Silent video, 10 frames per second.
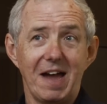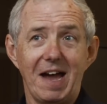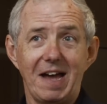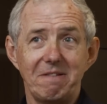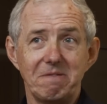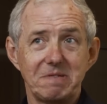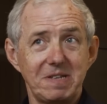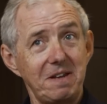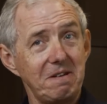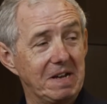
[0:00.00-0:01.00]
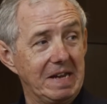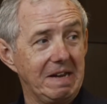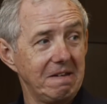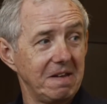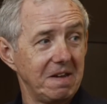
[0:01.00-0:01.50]
and
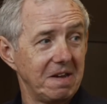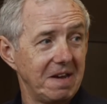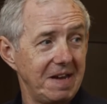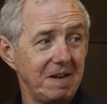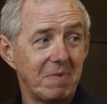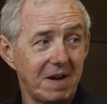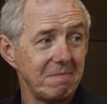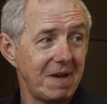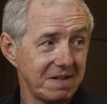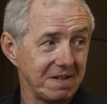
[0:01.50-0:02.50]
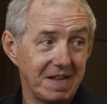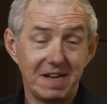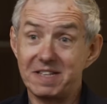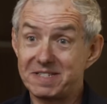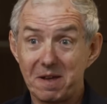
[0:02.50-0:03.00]
suddenly a bimetal,
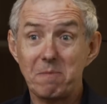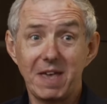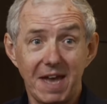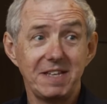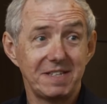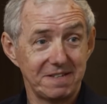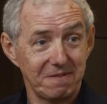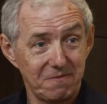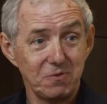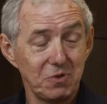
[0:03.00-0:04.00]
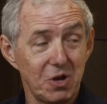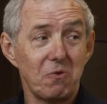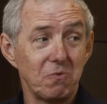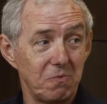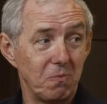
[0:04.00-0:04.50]
and in some cases a full
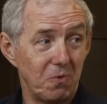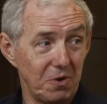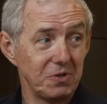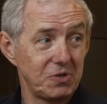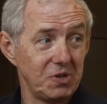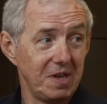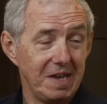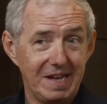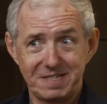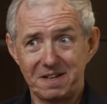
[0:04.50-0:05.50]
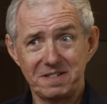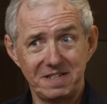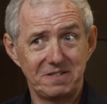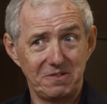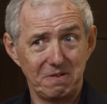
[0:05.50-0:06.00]
gold watch, is
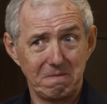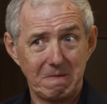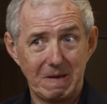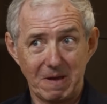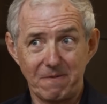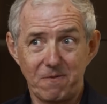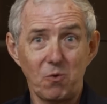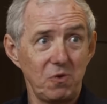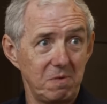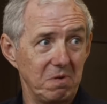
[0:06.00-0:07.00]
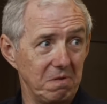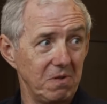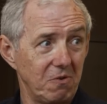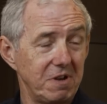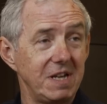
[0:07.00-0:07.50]
starting to look
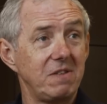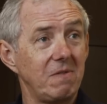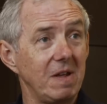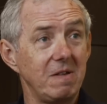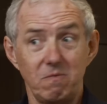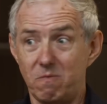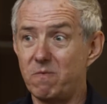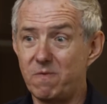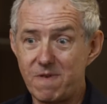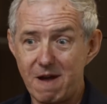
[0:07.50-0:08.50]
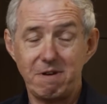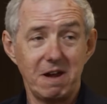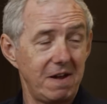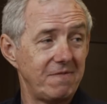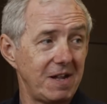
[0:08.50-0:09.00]
affordable, or at least very
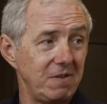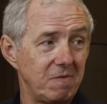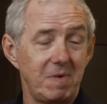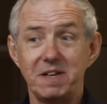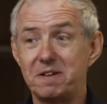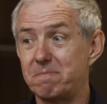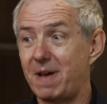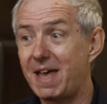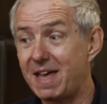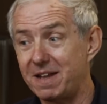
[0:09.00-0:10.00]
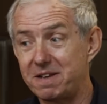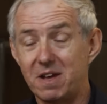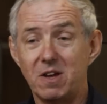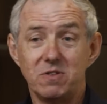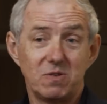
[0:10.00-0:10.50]
high value for money compared
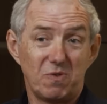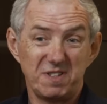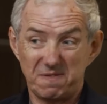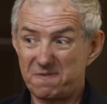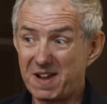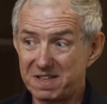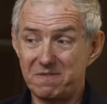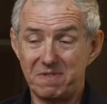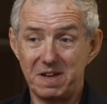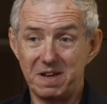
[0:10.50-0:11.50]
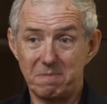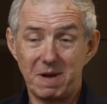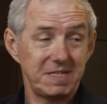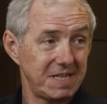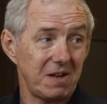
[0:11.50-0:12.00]
to what is effectively a
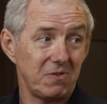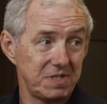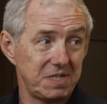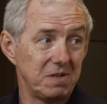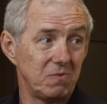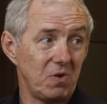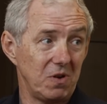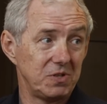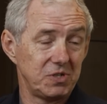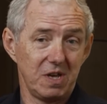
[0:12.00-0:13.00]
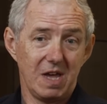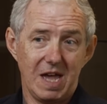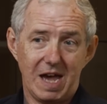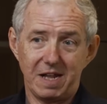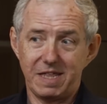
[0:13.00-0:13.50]
base alloy steel watch.
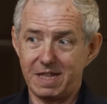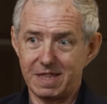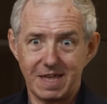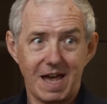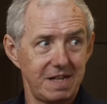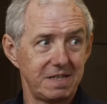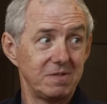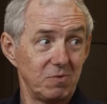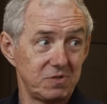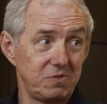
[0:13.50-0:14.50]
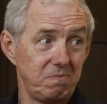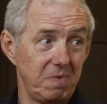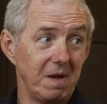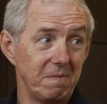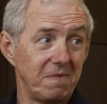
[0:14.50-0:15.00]
And I think that is what's
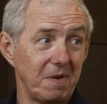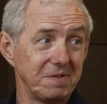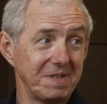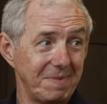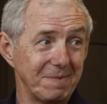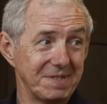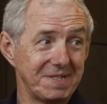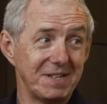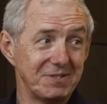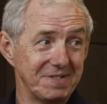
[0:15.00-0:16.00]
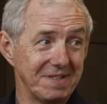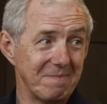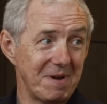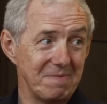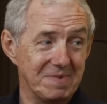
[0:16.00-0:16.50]
focusing people's attentions at
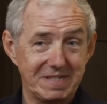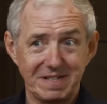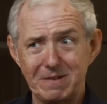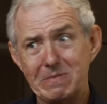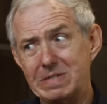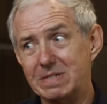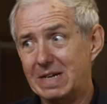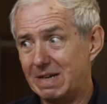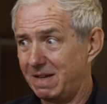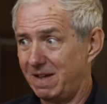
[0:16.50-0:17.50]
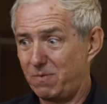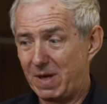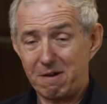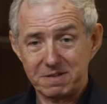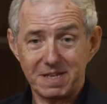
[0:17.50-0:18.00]
the moment. It's like, well, if
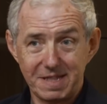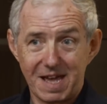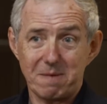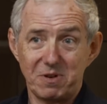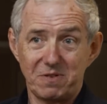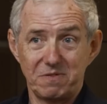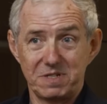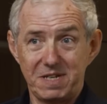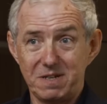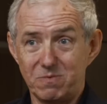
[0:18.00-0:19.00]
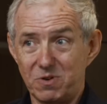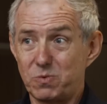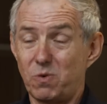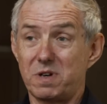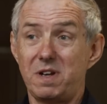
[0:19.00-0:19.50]
they're asking that much for a steel
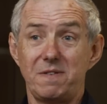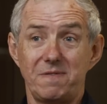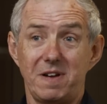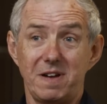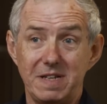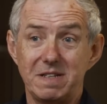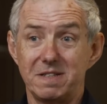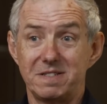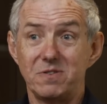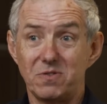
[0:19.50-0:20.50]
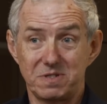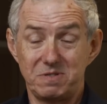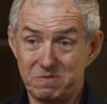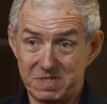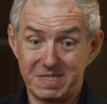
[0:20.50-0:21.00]
watch, what can I find that's not
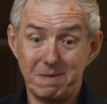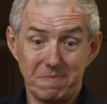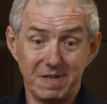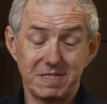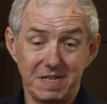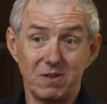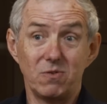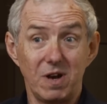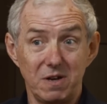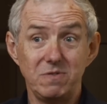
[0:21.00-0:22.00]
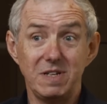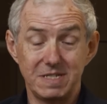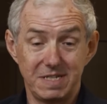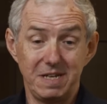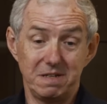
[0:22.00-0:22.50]
simply steel or only
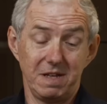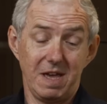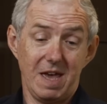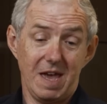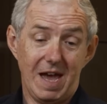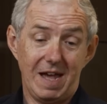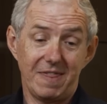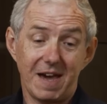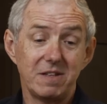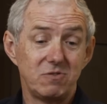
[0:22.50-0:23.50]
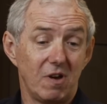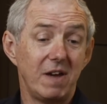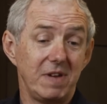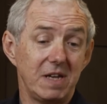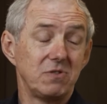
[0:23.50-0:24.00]
steel? And that is
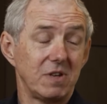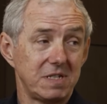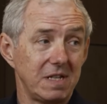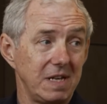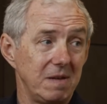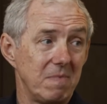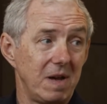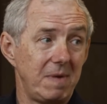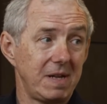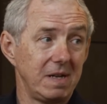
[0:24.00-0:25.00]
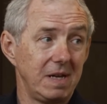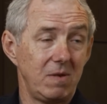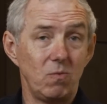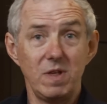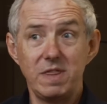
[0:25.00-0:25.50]
driving interest, I think, in bimetal
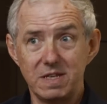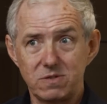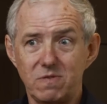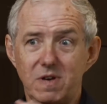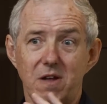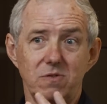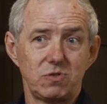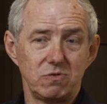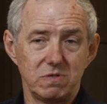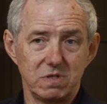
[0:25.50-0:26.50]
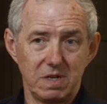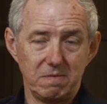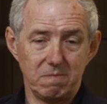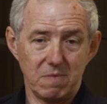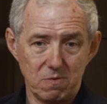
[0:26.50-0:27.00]
again, with this sort of cultural
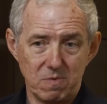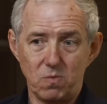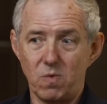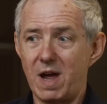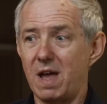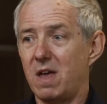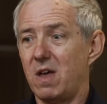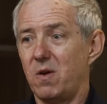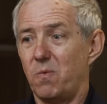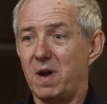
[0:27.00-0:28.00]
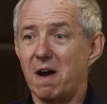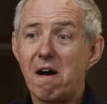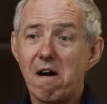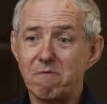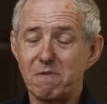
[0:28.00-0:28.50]
moment where we
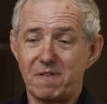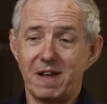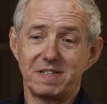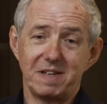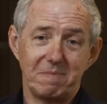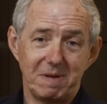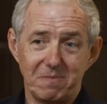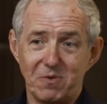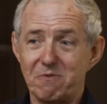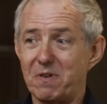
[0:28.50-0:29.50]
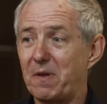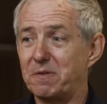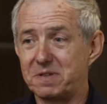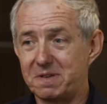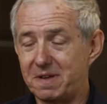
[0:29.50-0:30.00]
are reflecting a bit more on
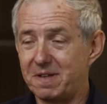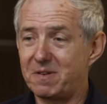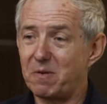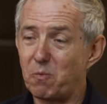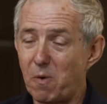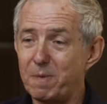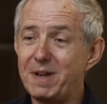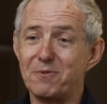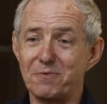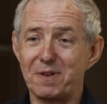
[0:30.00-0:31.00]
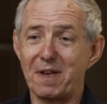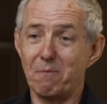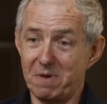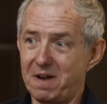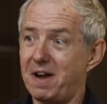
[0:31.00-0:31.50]
those, what I called the
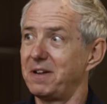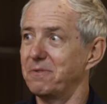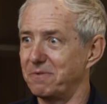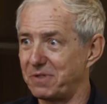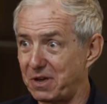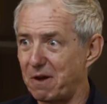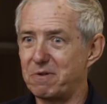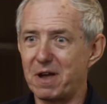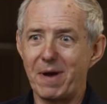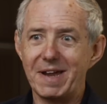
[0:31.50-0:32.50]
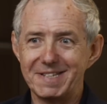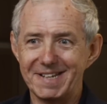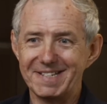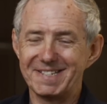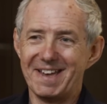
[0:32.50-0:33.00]
go-go
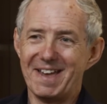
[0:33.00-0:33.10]
80s,